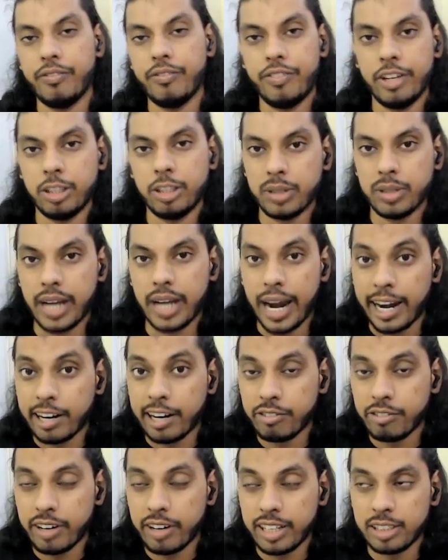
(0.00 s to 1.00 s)
Facebook
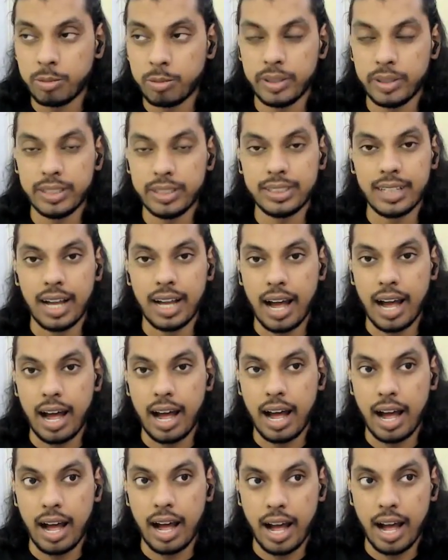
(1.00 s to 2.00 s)
advertisements
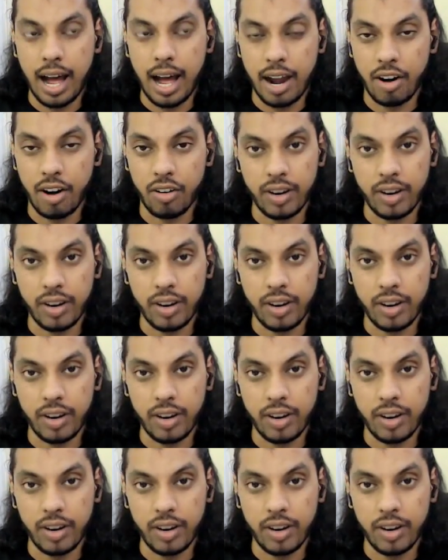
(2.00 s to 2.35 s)
are